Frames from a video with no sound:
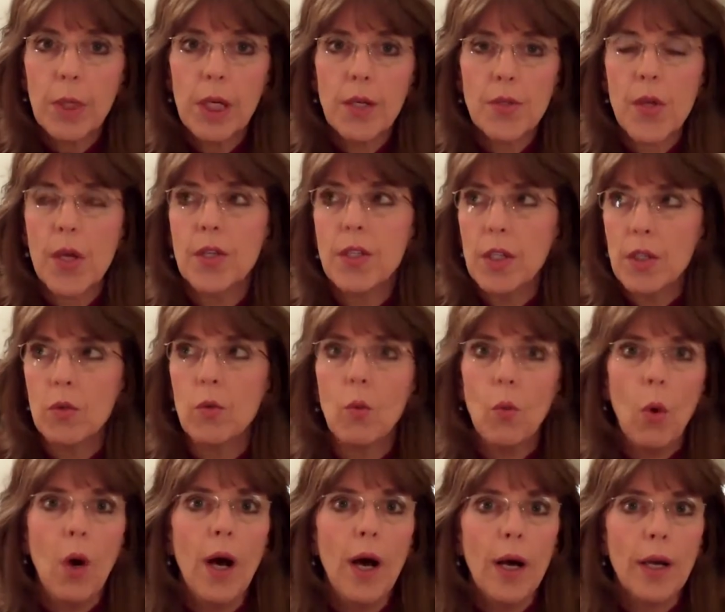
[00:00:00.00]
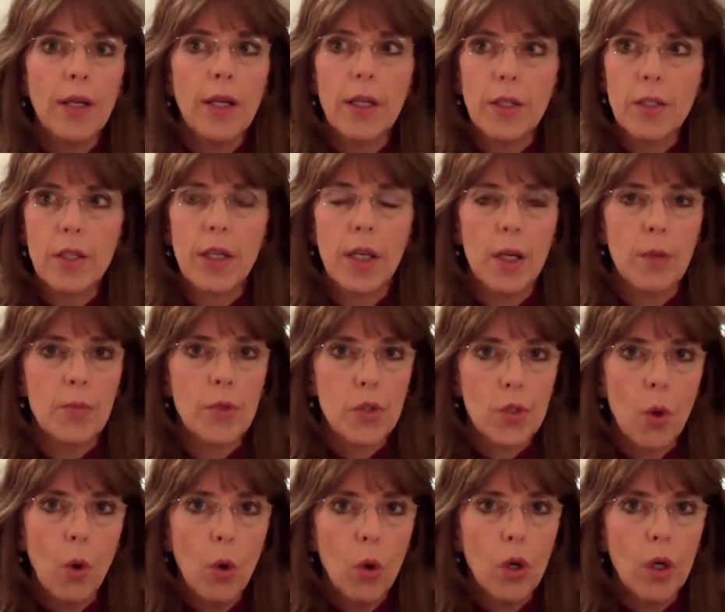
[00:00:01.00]
because I didn't want it to get
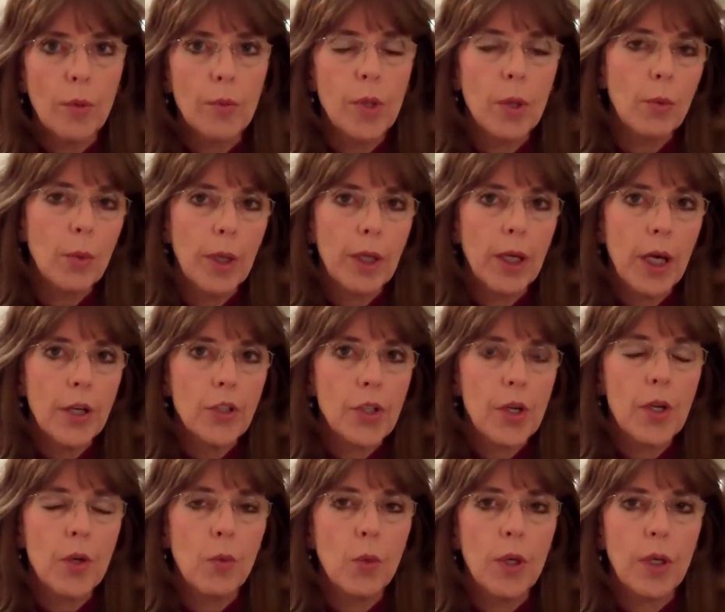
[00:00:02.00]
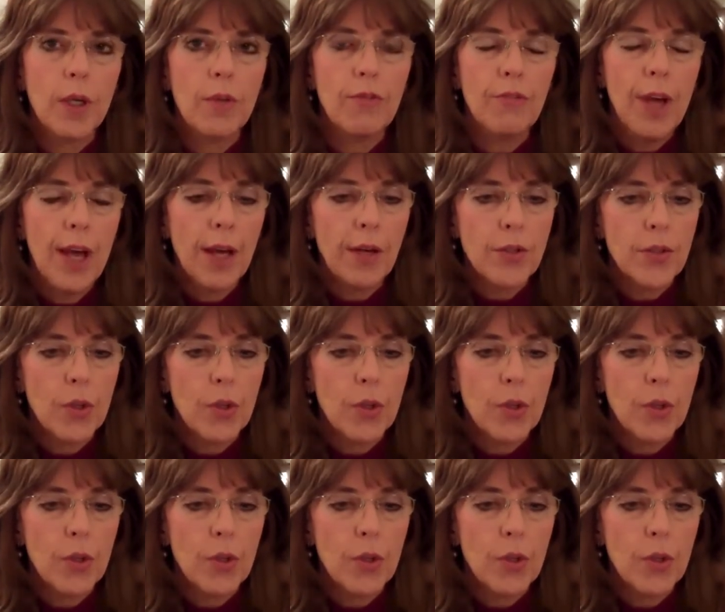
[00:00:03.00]
absorbed. Oh my gosh, I didn't want to get fat.